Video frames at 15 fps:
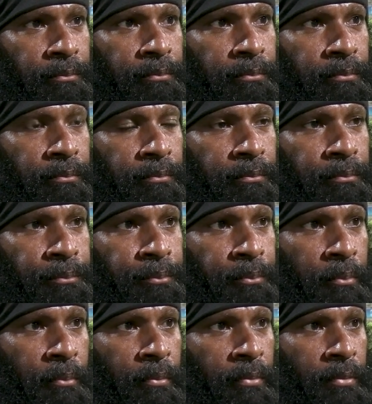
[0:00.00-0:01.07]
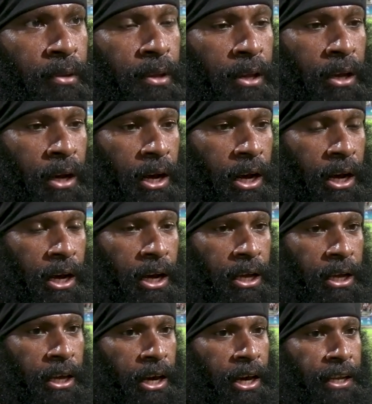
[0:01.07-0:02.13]
It was critical, wasn't it?
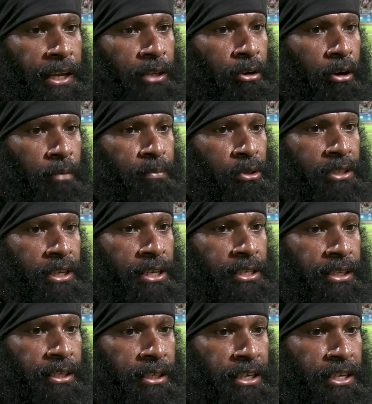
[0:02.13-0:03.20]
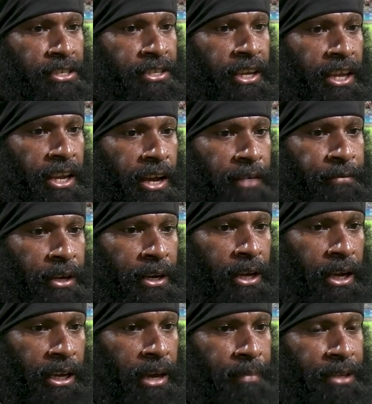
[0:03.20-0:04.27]
yeah, that goal boosted us in, in, the second half and
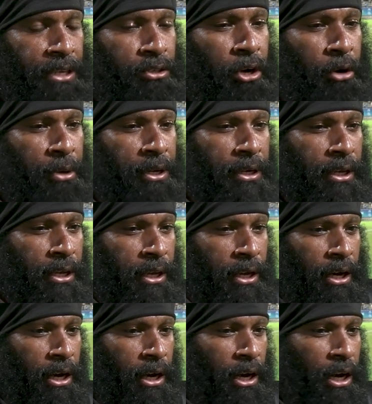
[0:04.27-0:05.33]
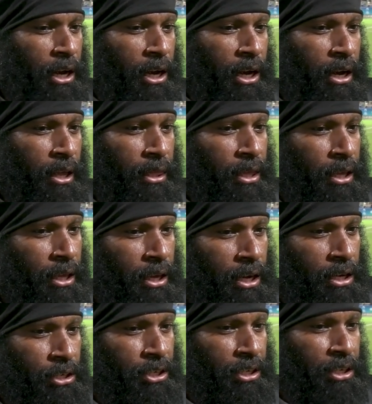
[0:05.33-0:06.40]
kept us going. I think
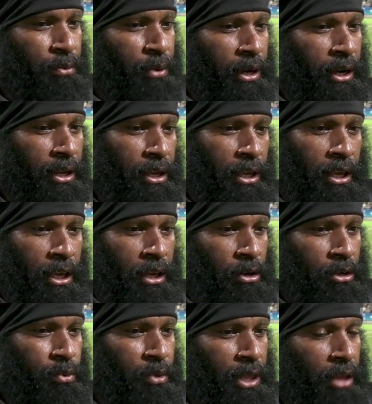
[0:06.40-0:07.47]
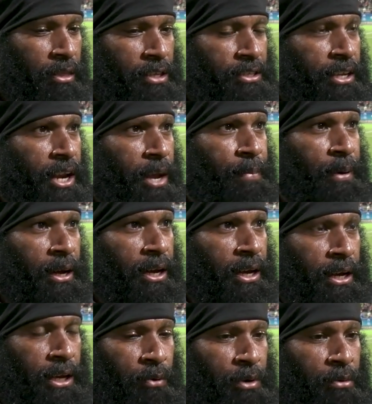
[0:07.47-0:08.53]
she did well because without the
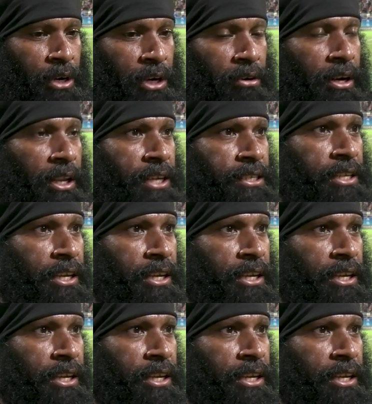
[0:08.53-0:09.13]
setup, we wouldn't got a